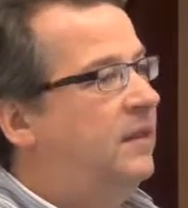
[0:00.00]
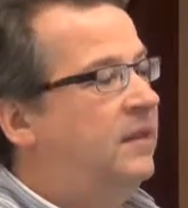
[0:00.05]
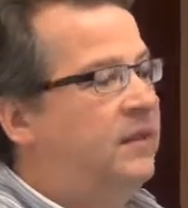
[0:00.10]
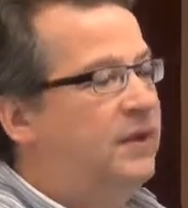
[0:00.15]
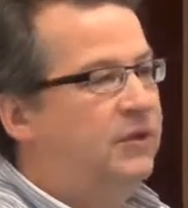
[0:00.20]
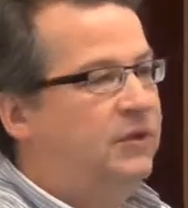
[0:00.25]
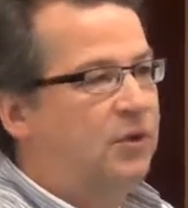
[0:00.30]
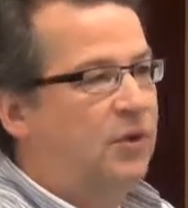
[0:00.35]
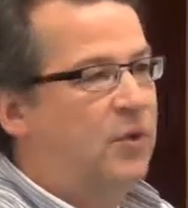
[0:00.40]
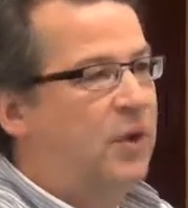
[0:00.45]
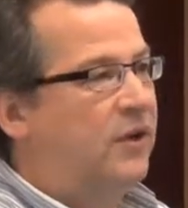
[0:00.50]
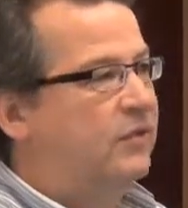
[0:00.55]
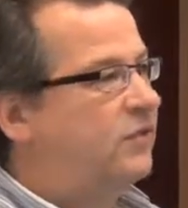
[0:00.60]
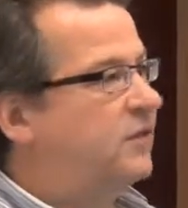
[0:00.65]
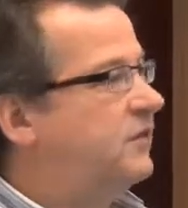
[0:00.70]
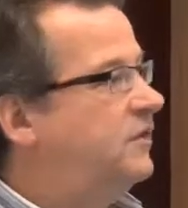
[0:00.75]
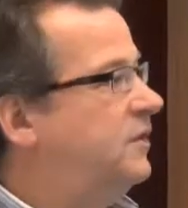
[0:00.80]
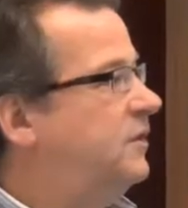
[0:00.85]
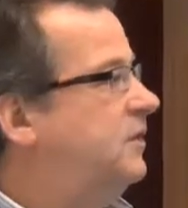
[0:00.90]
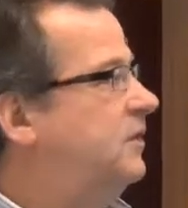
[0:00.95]
these are
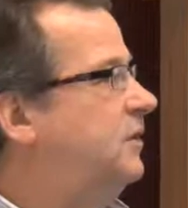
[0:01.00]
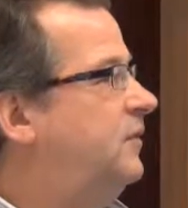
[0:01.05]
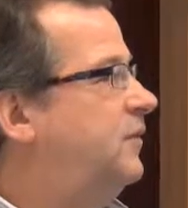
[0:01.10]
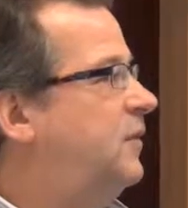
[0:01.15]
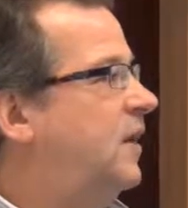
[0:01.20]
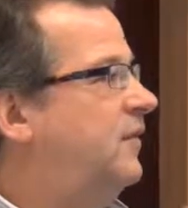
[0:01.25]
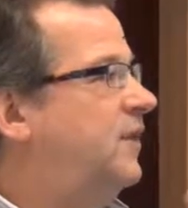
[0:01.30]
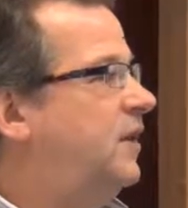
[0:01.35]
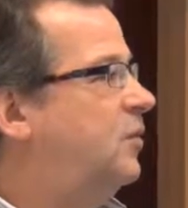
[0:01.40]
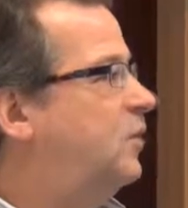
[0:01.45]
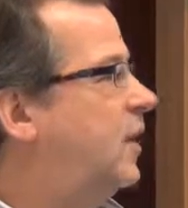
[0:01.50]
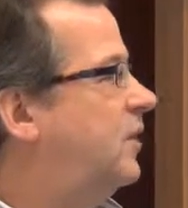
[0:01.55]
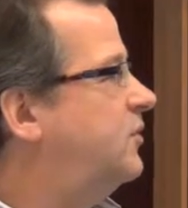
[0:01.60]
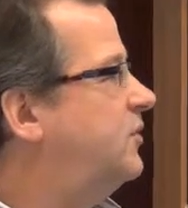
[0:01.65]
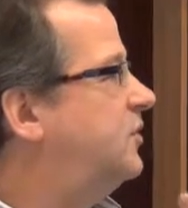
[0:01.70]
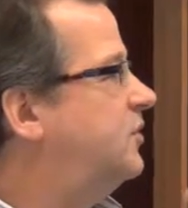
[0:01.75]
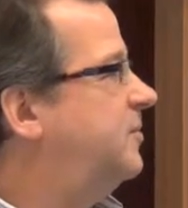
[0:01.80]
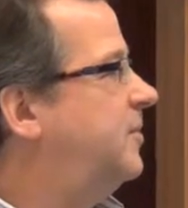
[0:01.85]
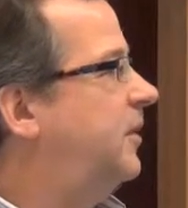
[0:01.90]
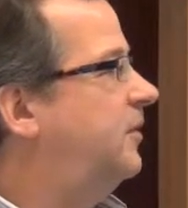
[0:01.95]
questions that if you have any
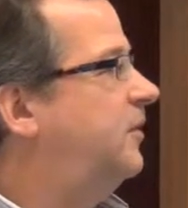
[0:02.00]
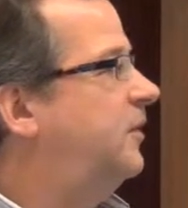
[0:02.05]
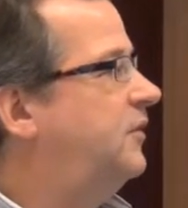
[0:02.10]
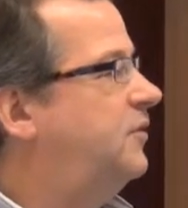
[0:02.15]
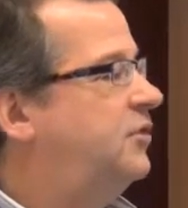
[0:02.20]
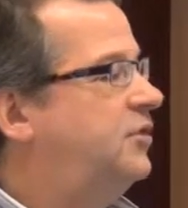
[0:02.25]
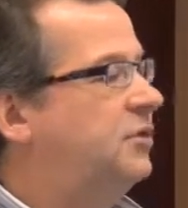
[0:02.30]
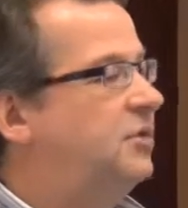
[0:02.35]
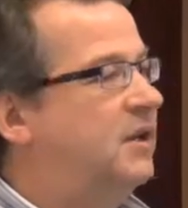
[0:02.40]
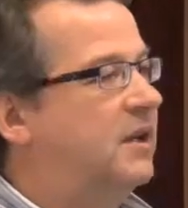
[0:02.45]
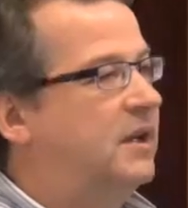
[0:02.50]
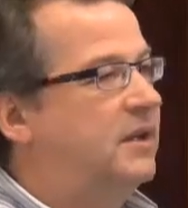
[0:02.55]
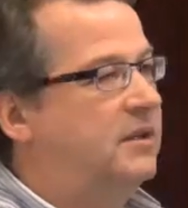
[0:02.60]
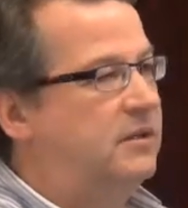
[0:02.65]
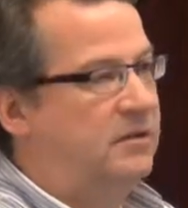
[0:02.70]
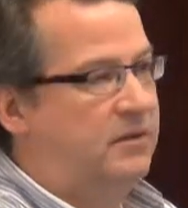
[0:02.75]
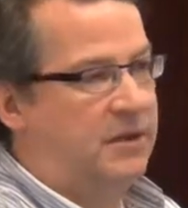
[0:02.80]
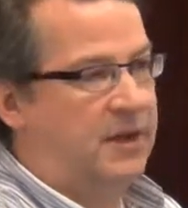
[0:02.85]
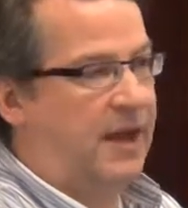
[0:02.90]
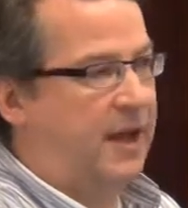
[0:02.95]
questions about this, you can
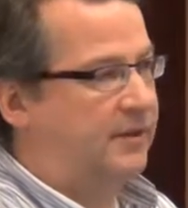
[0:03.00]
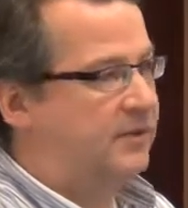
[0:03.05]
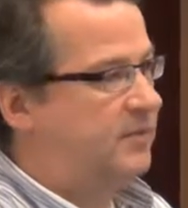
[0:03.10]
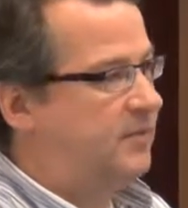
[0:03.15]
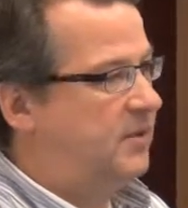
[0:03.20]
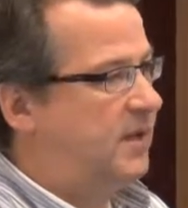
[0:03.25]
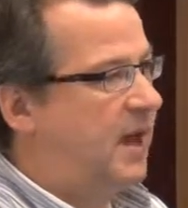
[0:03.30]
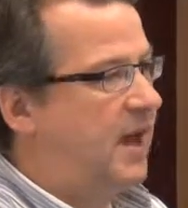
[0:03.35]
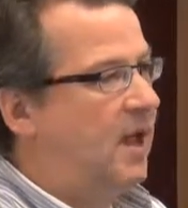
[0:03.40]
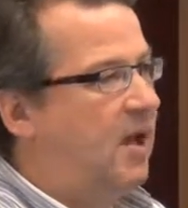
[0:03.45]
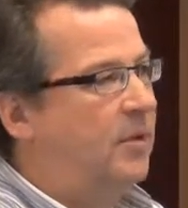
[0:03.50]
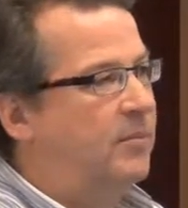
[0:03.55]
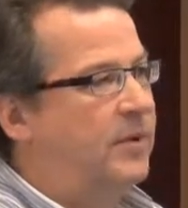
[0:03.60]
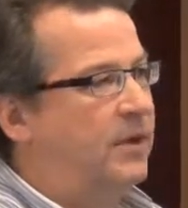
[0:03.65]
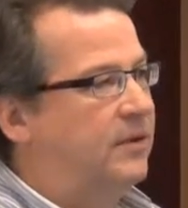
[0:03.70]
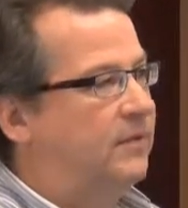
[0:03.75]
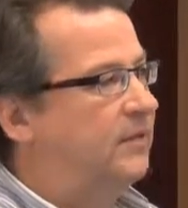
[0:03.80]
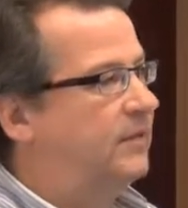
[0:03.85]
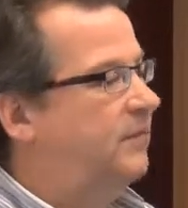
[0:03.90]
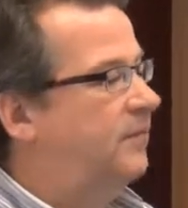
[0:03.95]
ask me now,
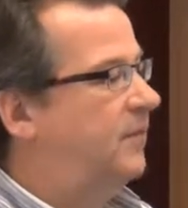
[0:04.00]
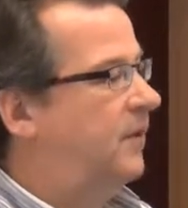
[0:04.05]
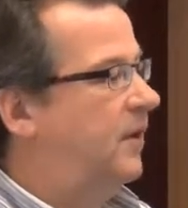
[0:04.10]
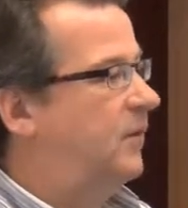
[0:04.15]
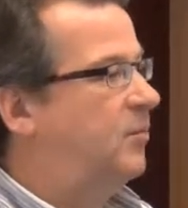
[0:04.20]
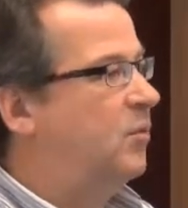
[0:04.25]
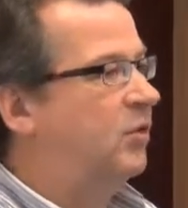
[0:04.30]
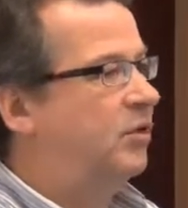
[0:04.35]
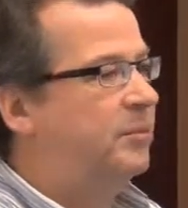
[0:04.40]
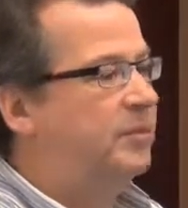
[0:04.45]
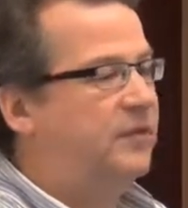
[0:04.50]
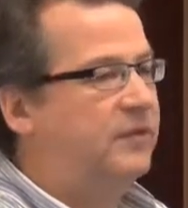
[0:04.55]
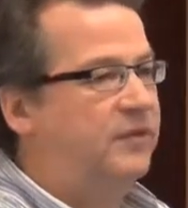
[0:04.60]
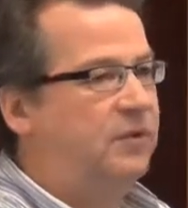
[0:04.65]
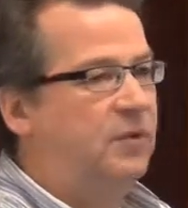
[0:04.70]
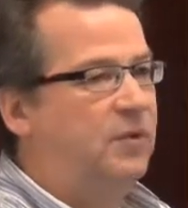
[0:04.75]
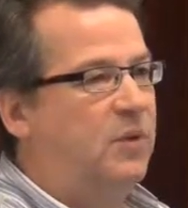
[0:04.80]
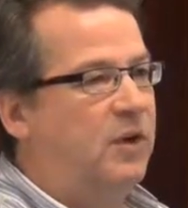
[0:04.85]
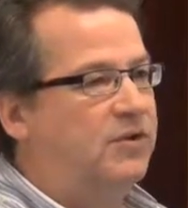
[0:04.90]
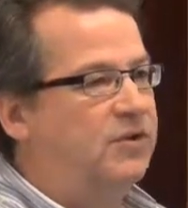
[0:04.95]
but if more
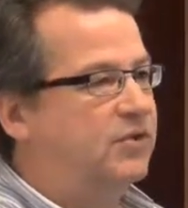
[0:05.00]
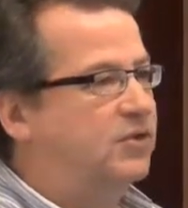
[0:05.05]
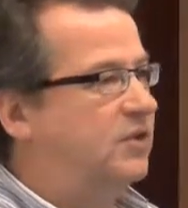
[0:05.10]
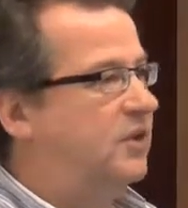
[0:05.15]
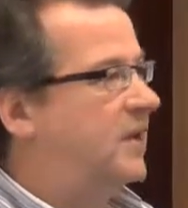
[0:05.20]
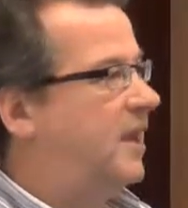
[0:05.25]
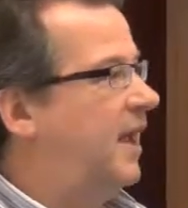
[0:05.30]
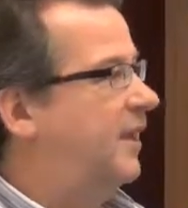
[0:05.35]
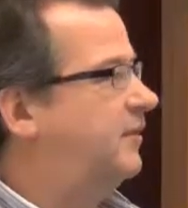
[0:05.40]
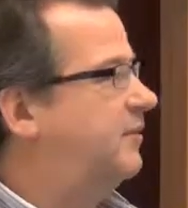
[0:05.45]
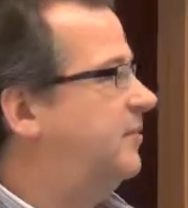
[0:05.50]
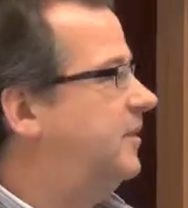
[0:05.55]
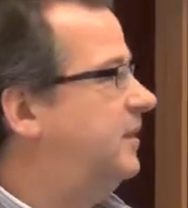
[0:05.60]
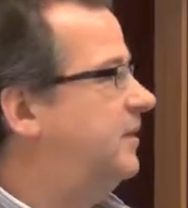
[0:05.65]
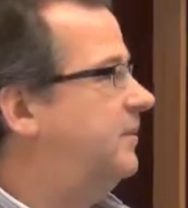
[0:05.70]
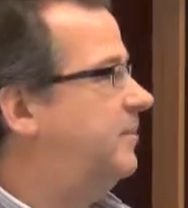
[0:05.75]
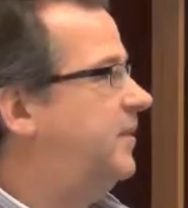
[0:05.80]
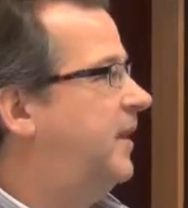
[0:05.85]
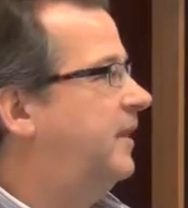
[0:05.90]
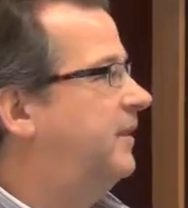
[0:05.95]
specific questions, you can ask me
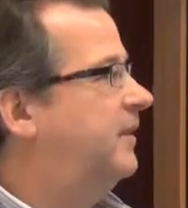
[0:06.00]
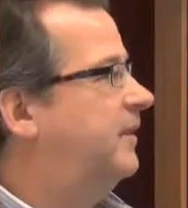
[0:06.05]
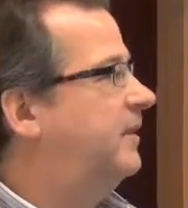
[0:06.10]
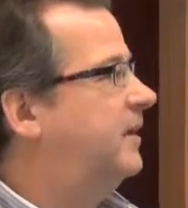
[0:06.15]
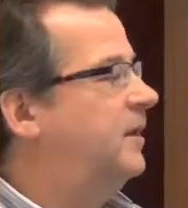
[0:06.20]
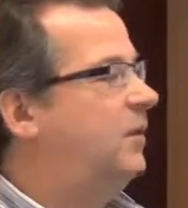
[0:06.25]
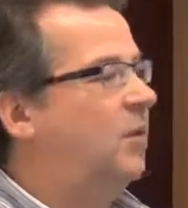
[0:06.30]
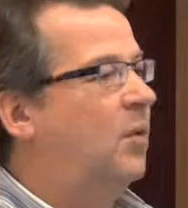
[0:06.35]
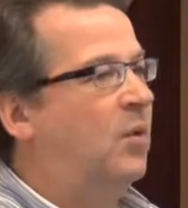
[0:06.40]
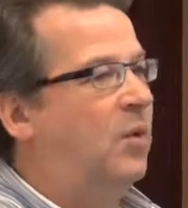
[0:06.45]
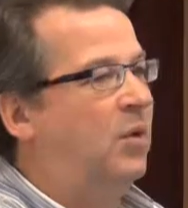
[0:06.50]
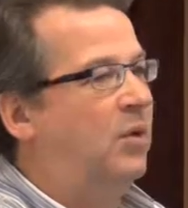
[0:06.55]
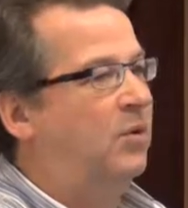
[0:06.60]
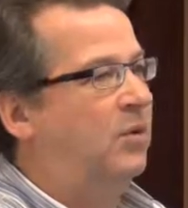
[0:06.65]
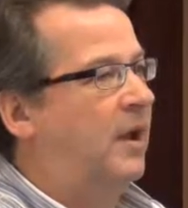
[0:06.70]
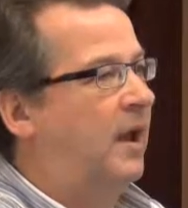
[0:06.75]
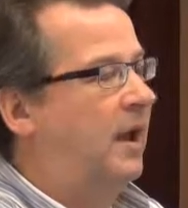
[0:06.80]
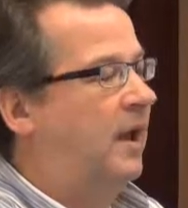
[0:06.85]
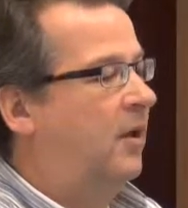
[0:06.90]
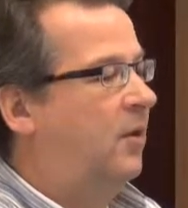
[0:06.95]
independently or
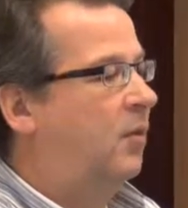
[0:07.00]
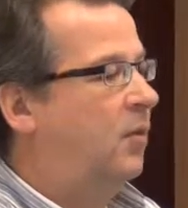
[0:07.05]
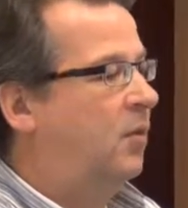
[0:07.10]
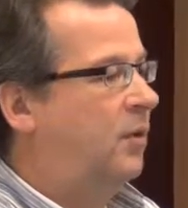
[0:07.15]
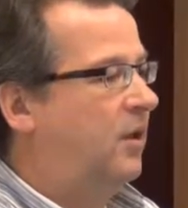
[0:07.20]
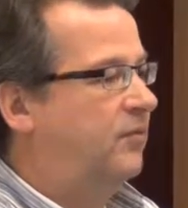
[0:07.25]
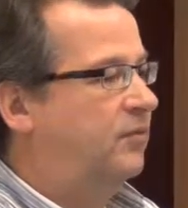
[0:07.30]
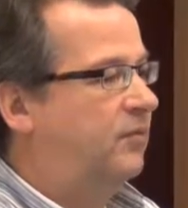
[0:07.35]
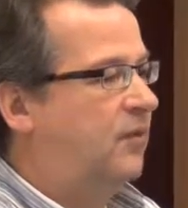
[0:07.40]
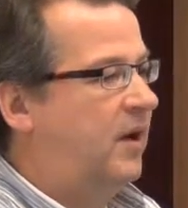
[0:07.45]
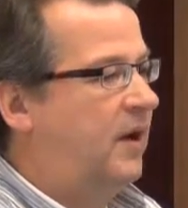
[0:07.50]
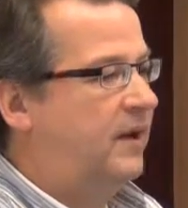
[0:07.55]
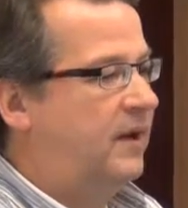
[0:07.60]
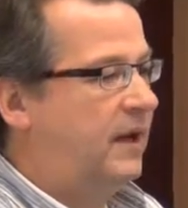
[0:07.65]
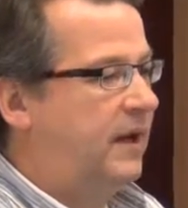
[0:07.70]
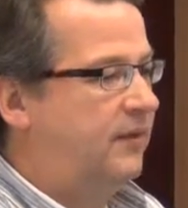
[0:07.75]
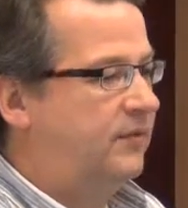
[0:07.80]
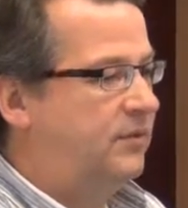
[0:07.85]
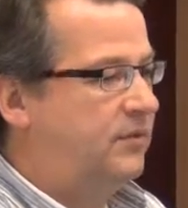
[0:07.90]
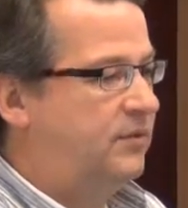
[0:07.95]
on
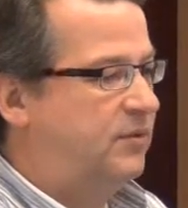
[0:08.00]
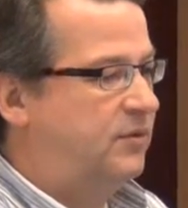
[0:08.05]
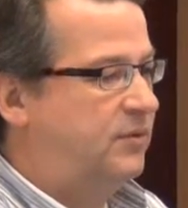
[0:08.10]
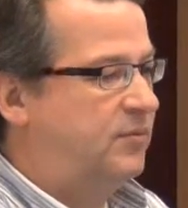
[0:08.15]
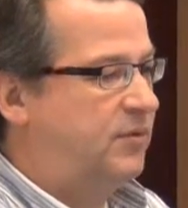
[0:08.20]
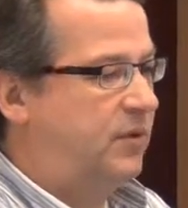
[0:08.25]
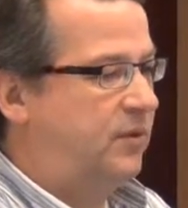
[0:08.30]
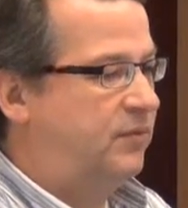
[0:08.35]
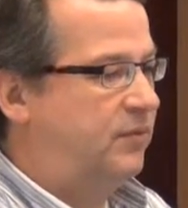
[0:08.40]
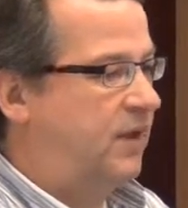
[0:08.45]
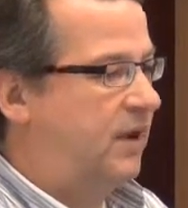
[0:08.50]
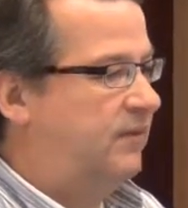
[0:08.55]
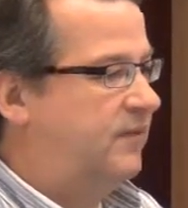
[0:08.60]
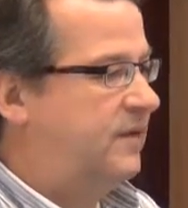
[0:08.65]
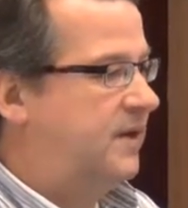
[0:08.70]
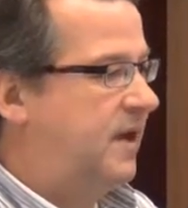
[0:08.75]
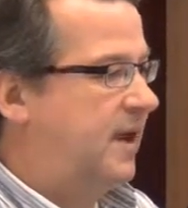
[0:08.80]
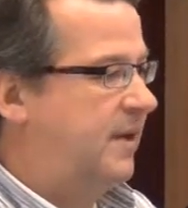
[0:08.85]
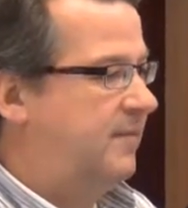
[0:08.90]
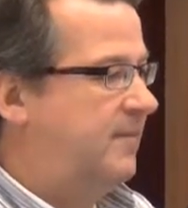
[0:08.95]
Friday afternoon if we have
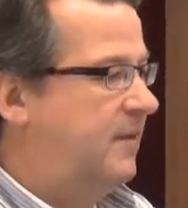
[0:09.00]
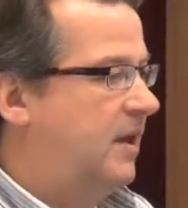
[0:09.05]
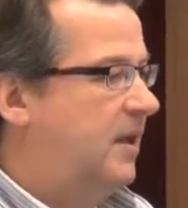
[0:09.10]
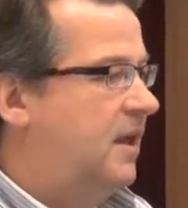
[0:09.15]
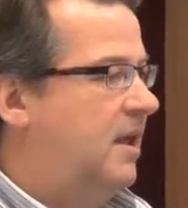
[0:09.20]
time.